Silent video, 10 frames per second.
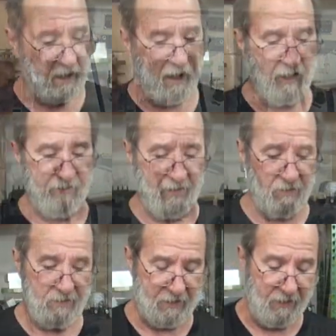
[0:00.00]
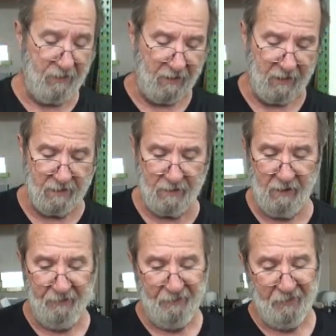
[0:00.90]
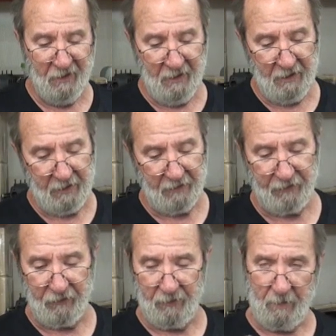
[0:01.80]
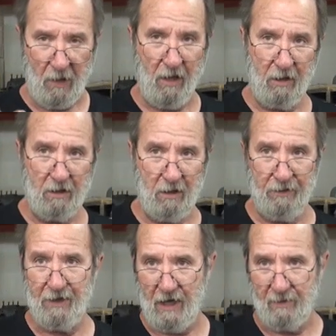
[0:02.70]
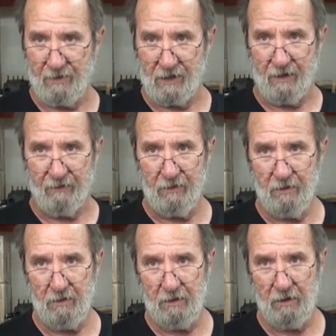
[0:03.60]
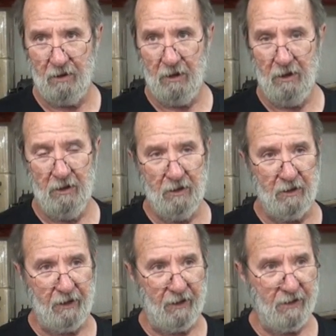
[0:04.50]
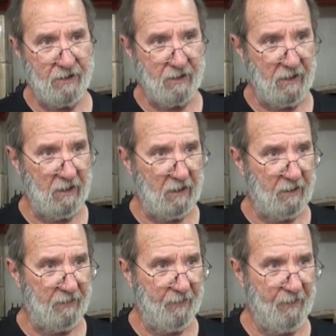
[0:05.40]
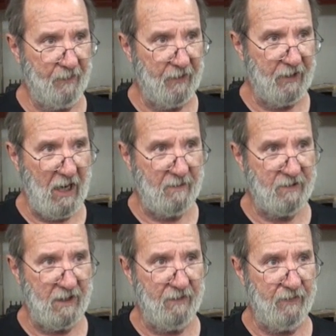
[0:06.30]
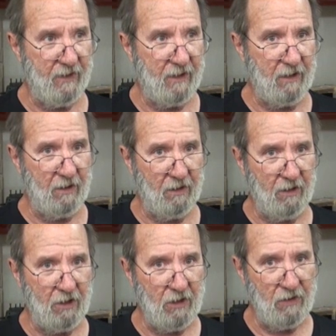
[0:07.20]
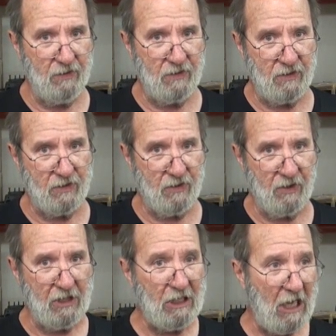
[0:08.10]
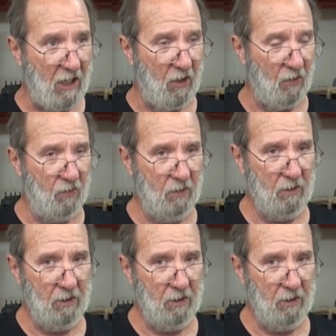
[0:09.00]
and a lot of folks do this. Is there's a product called Time Saver, and it's uh, the Time Saver that you can use is the yellow